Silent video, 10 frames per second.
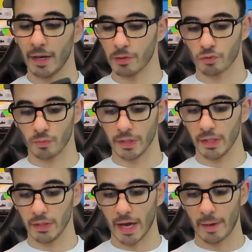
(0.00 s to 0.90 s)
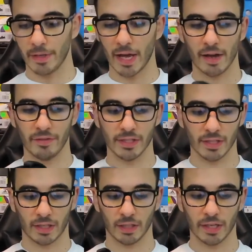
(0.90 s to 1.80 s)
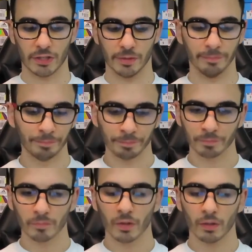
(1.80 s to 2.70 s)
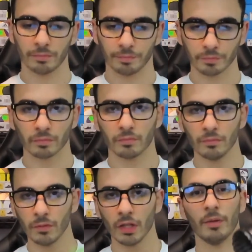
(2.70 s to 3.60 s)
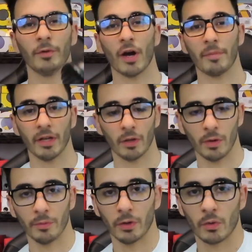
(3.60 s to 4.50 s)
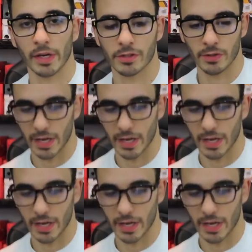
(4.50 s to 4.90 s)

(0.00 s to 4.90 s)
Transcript: I'm just really happy to have these in the collection. Let me grab the other one real quick so you